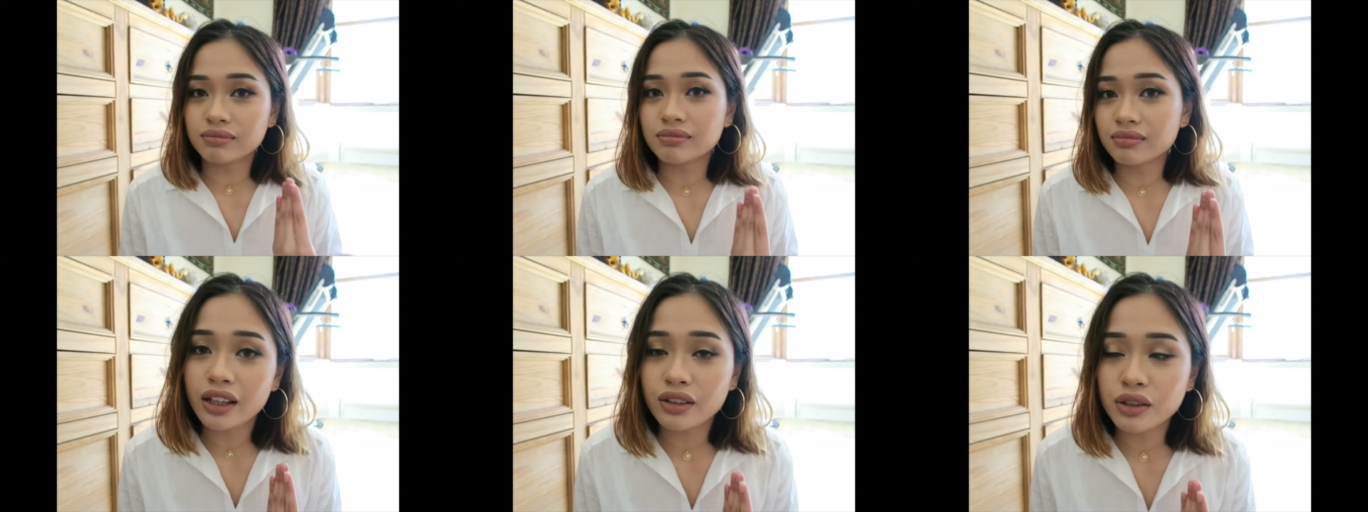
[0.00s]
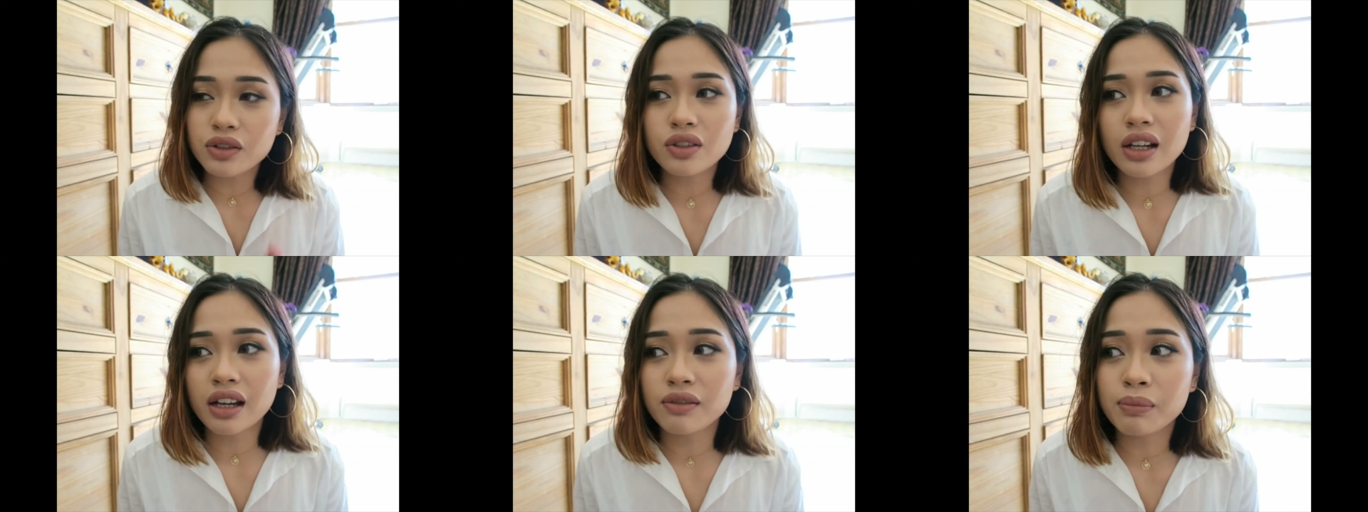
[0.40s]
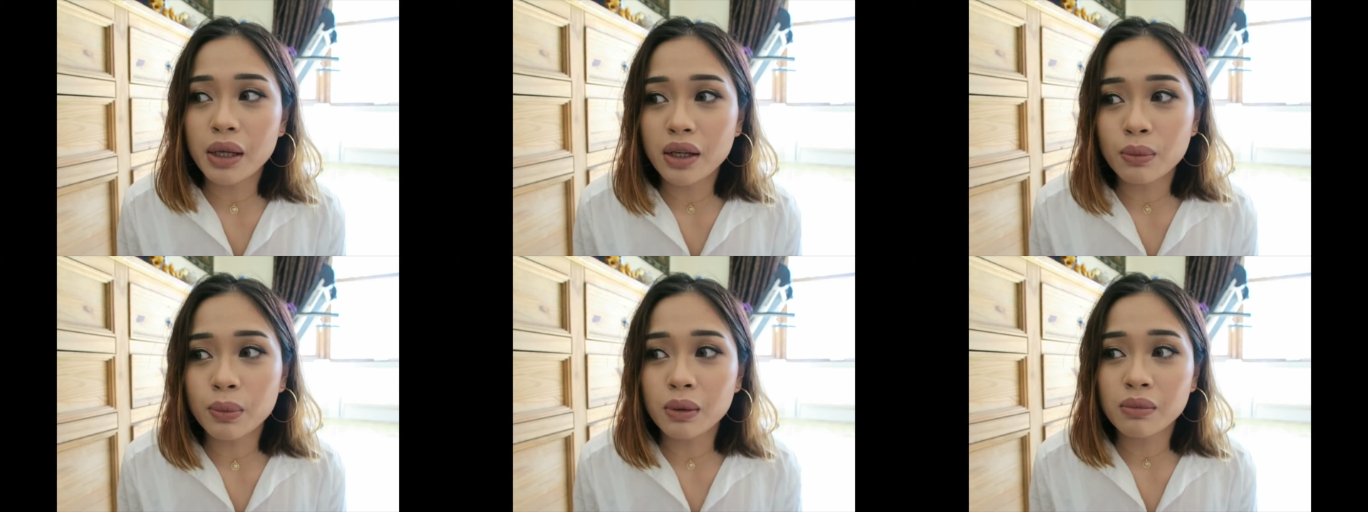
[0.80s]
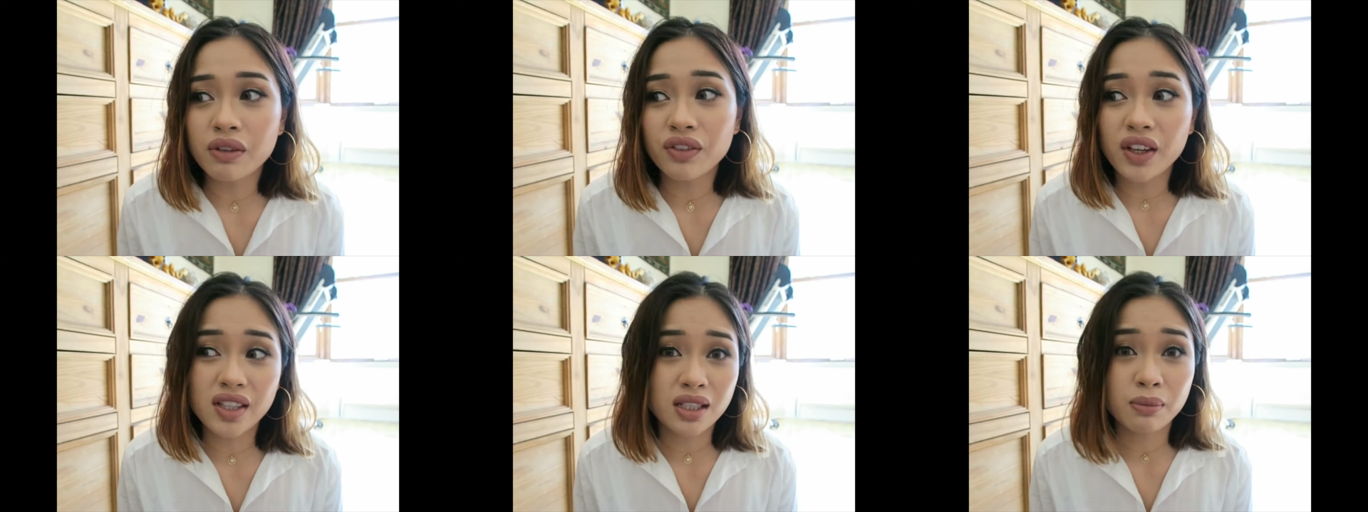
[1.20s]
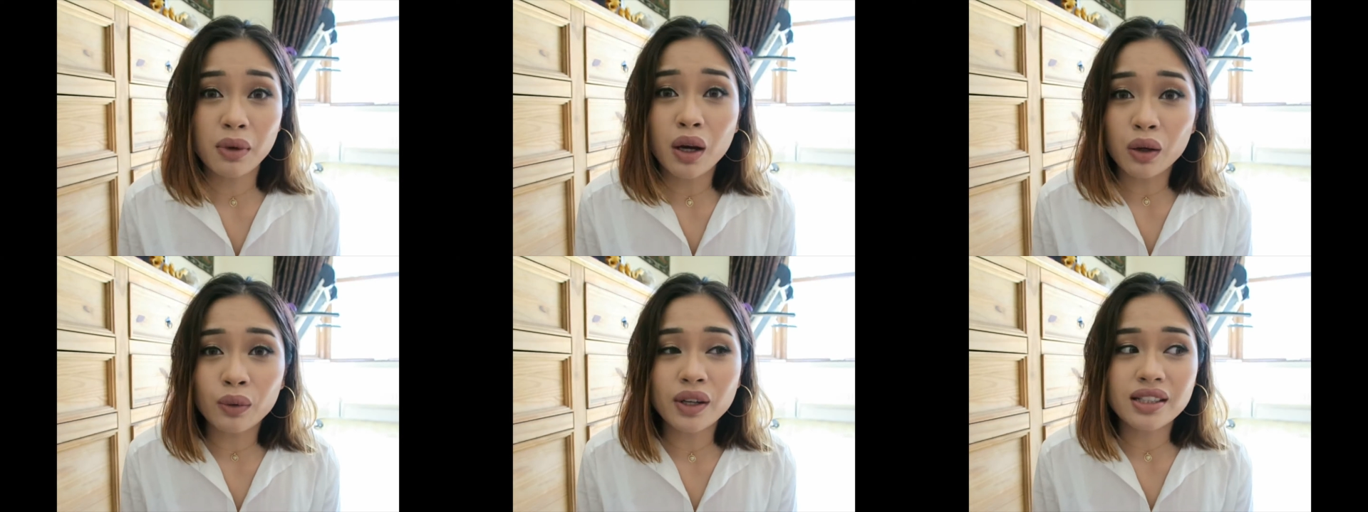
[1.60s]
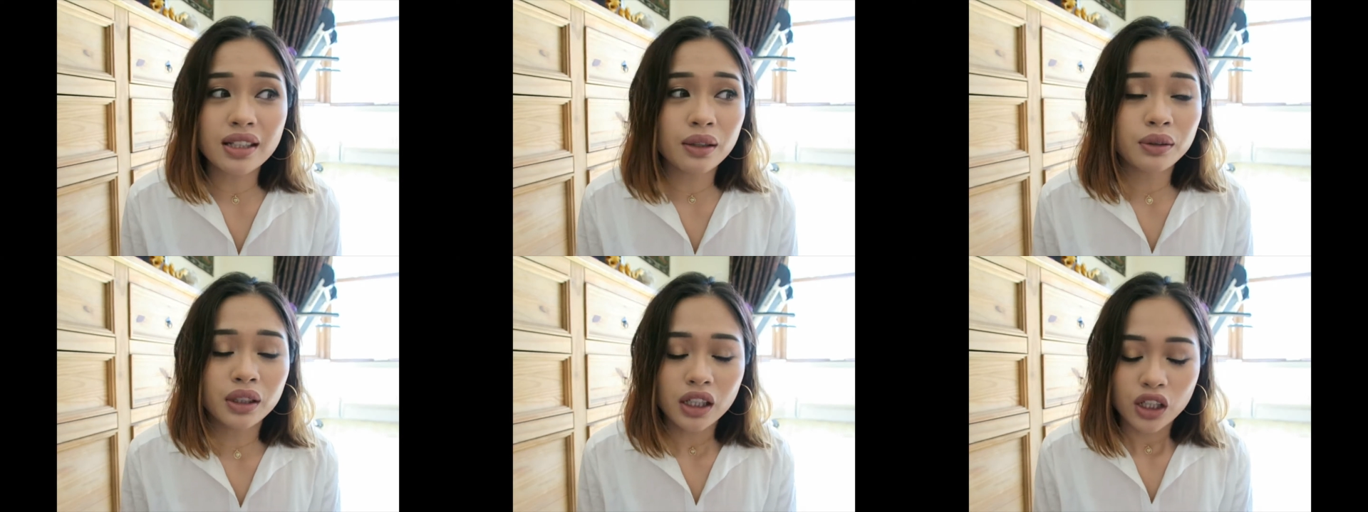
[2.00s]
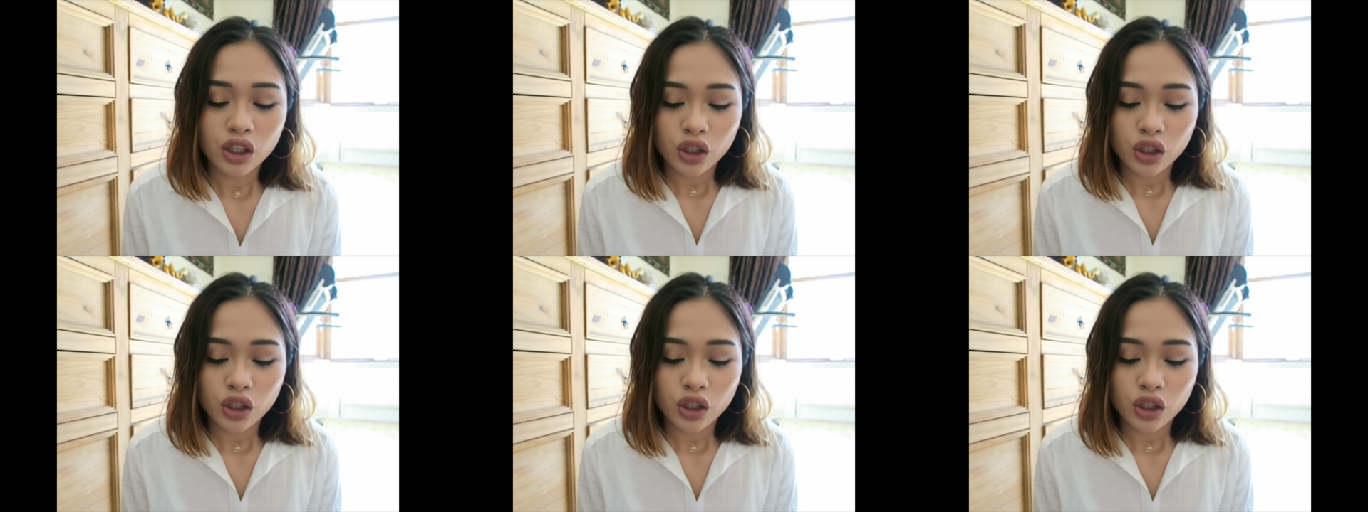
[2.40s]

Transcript: I usually have makeup on my face and I'm always out.